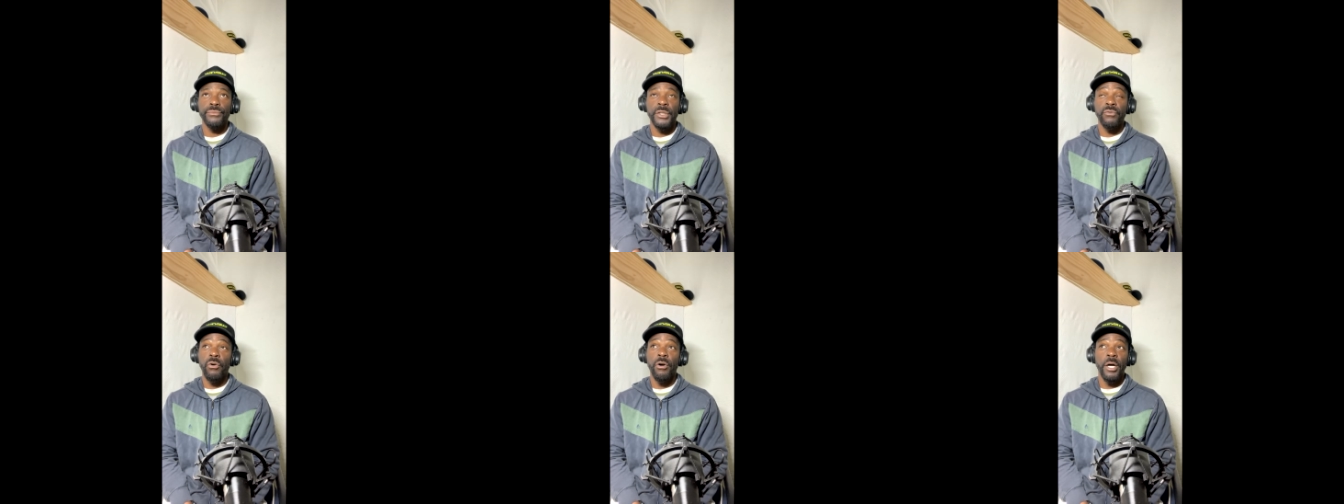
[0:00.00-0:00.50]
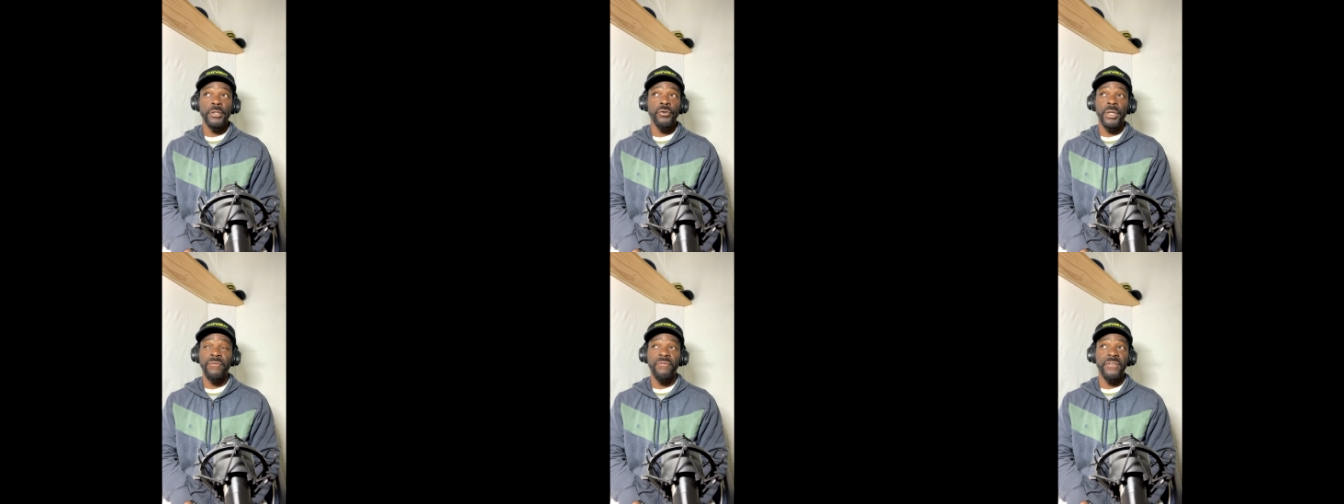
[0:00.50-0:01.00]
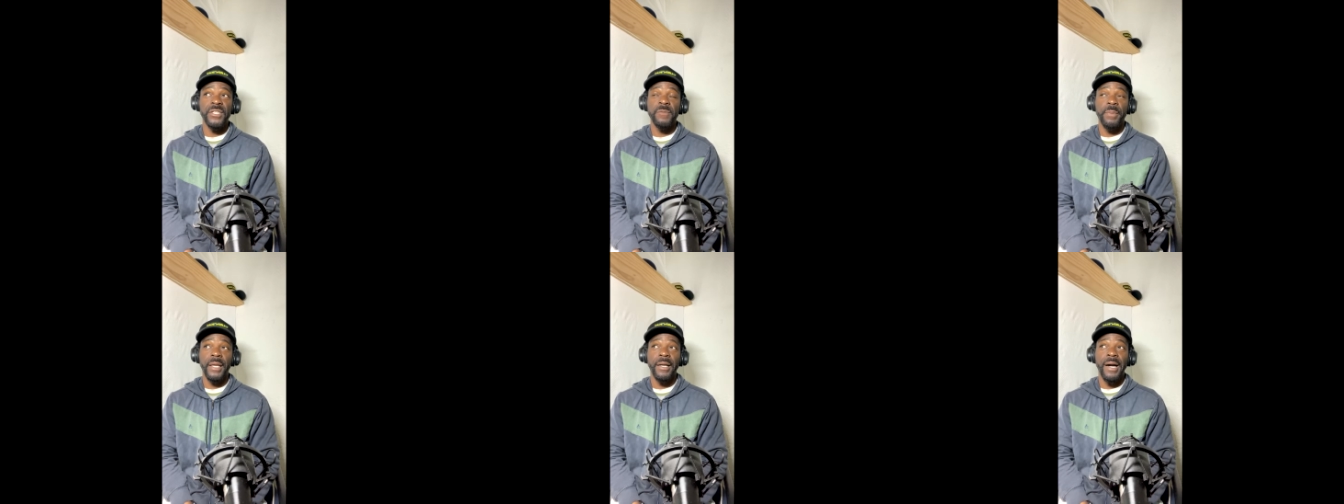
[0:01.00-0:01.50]
Rohan couldn't even finish
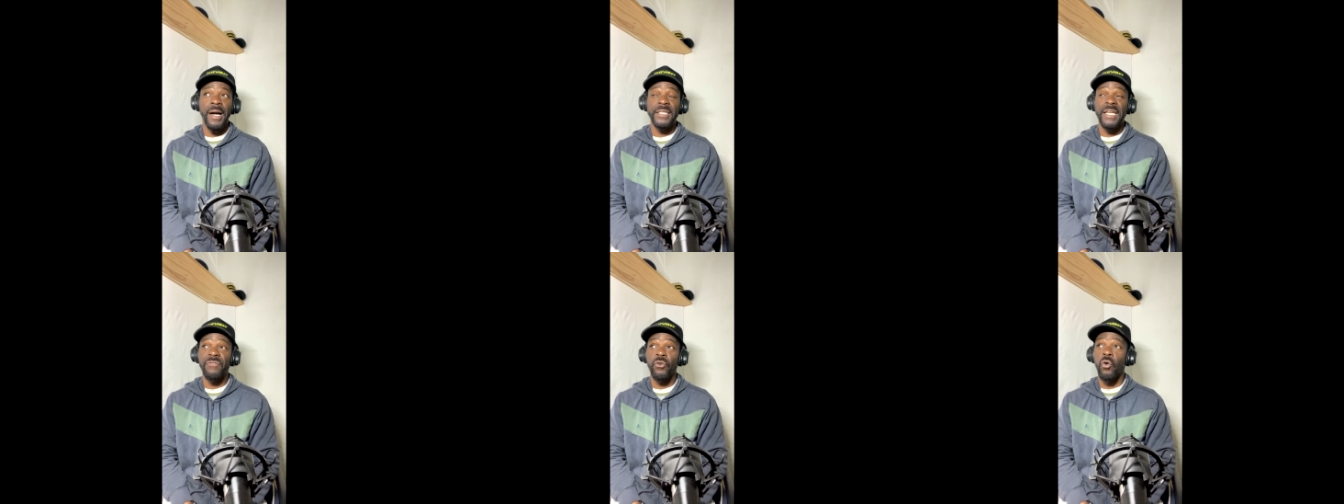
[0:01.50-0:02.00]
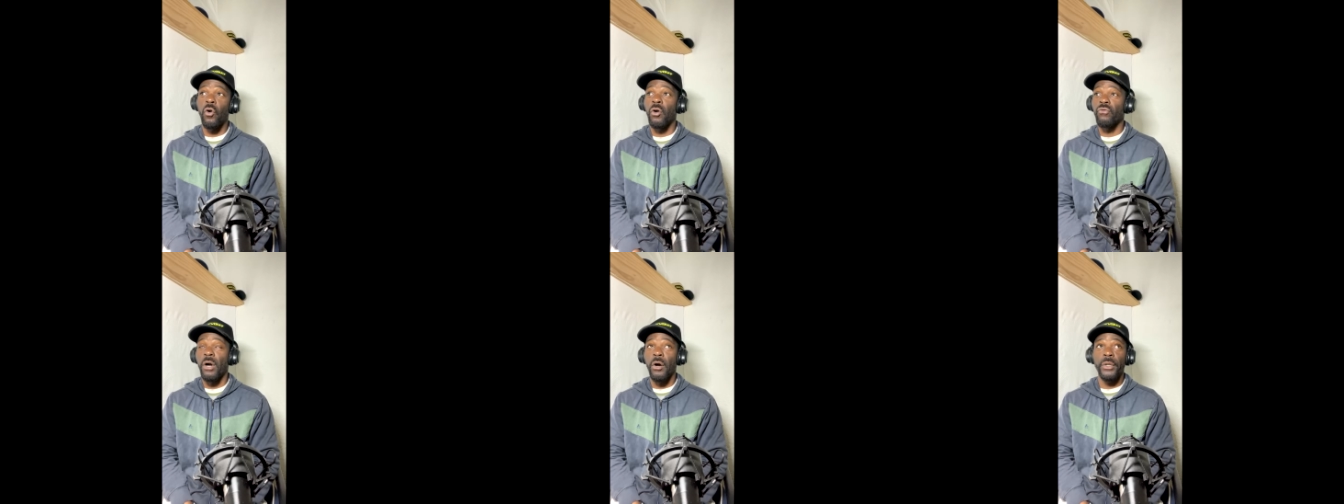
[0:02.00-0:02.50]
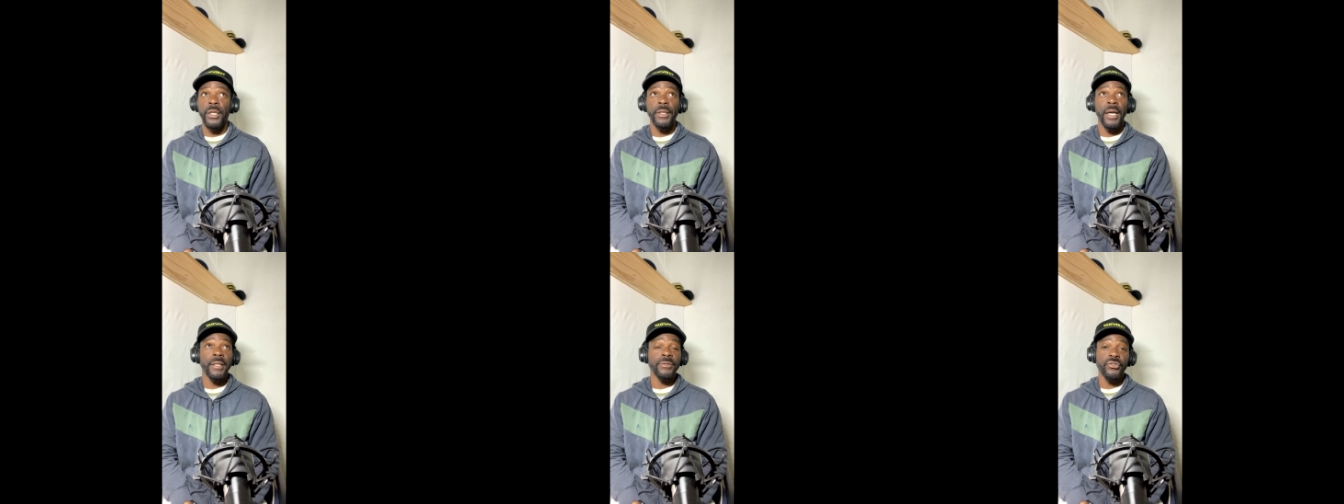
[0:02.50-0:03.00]
playing college. You have to go around
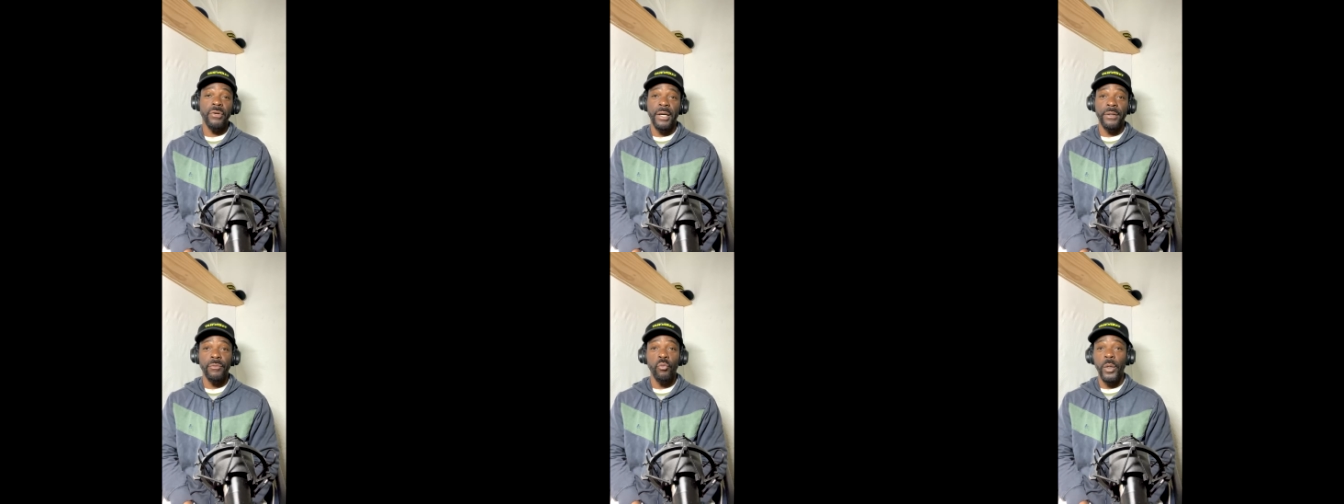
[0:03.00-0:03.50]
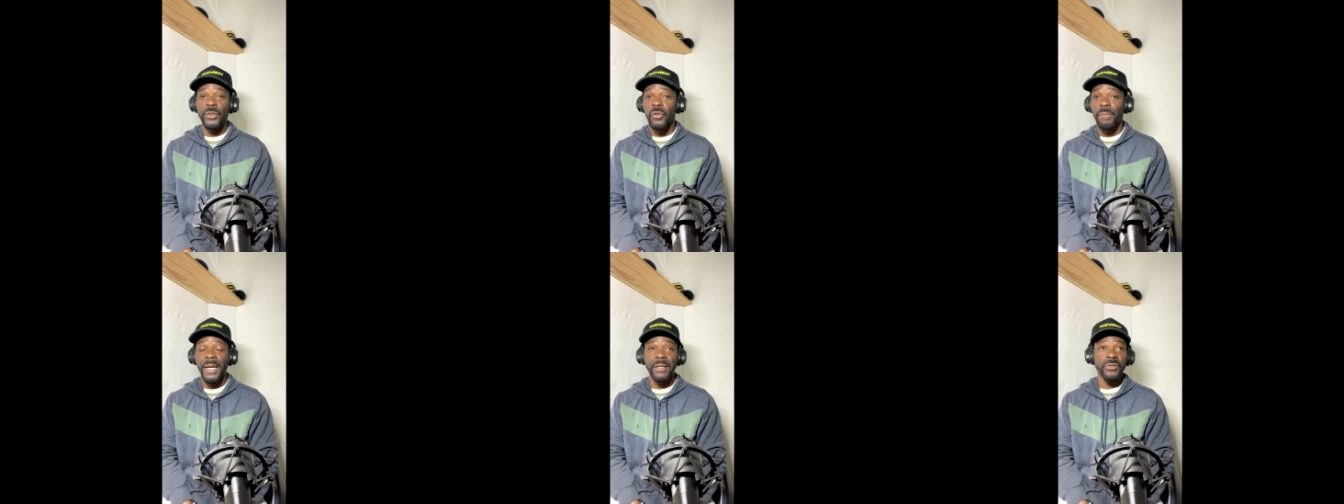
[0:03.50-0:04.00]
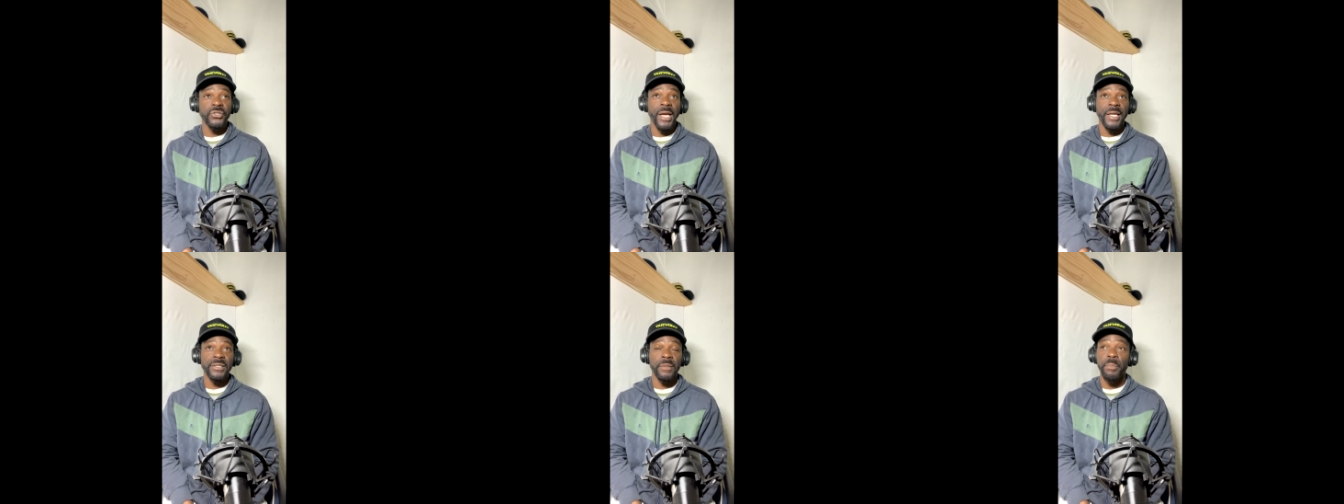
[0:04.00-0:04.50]
and trying to went to Michael
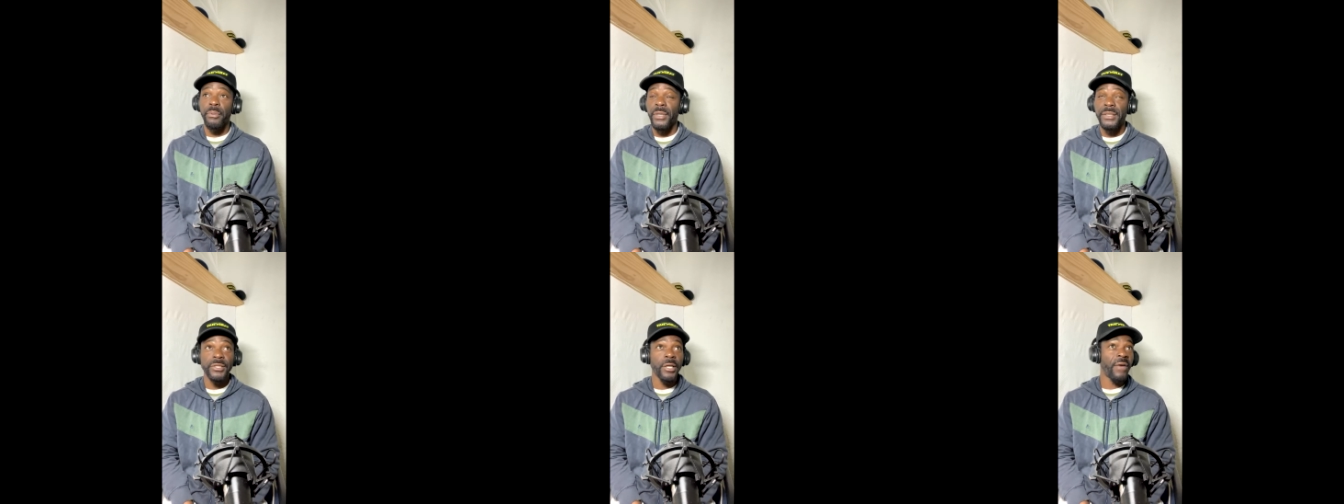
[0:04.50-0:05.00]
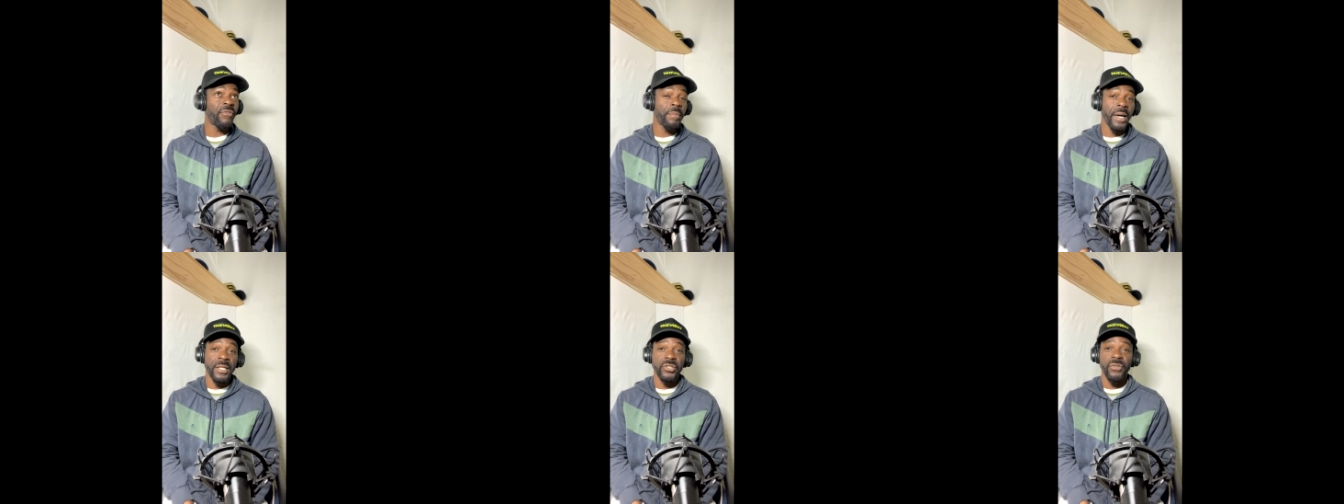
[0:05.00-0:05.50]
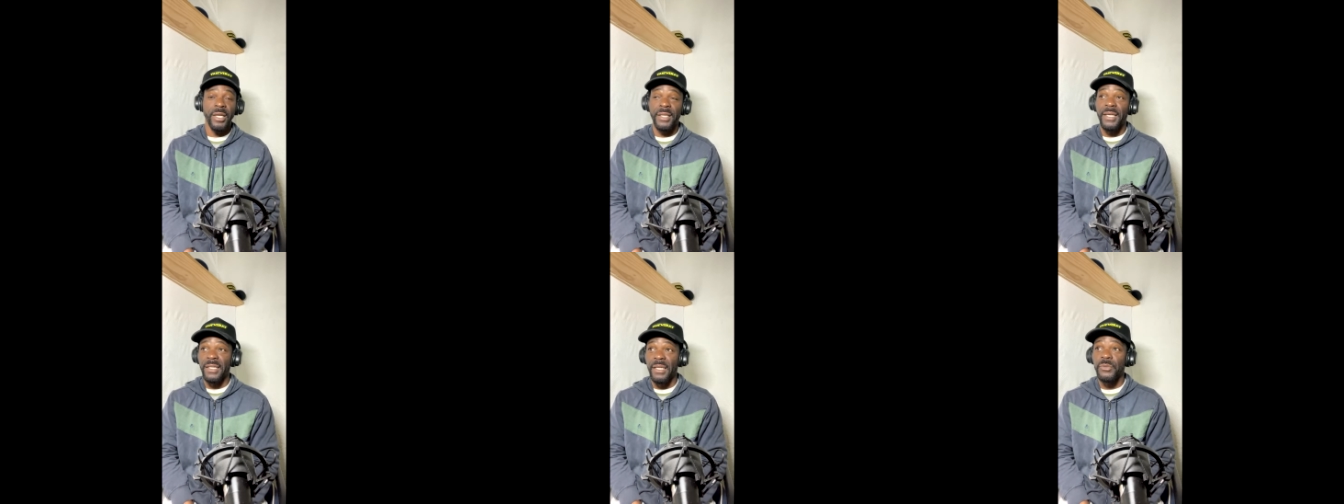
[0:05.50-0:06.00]
Jackson, Prince, everybody trying to
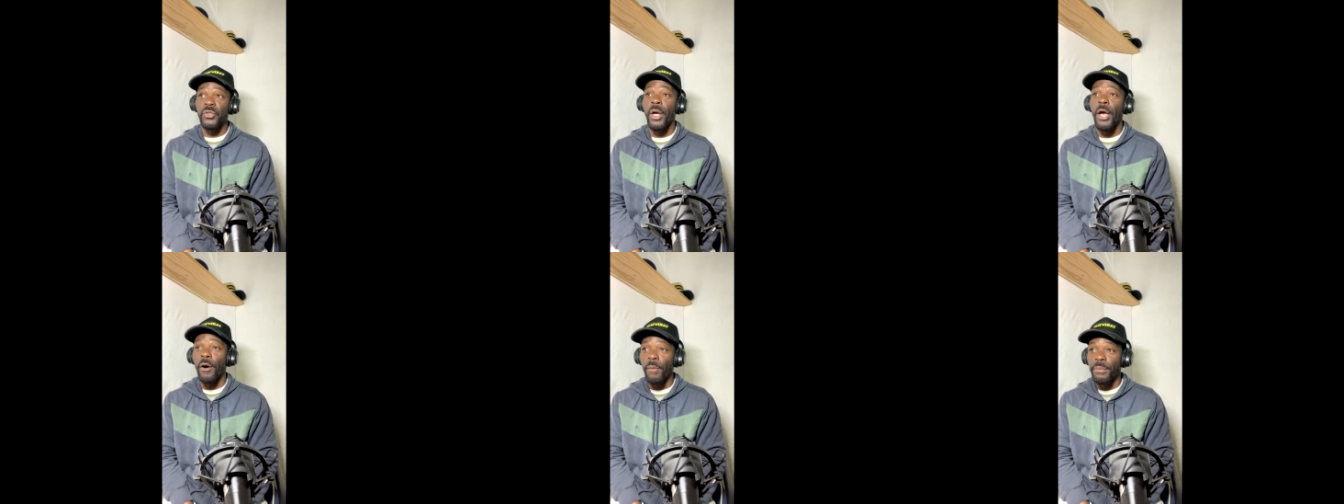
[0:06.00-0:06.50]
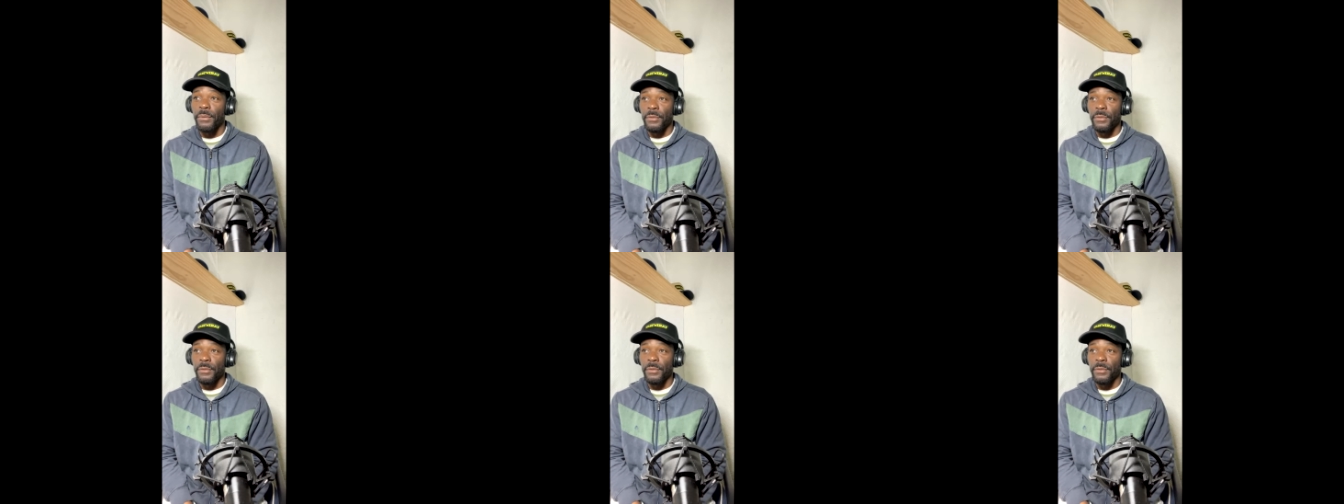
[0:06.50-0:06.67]
get them to help.